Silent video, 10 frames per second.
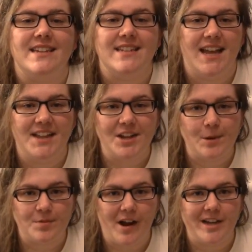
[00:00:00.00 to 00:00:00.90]
a
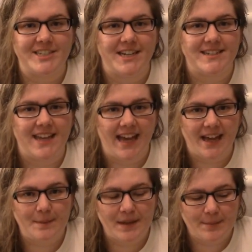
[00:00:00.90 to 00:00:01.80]
10-year project
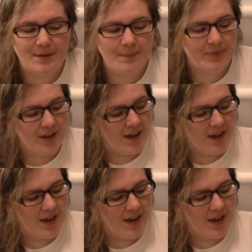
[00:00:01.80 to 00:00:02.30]
at minimum.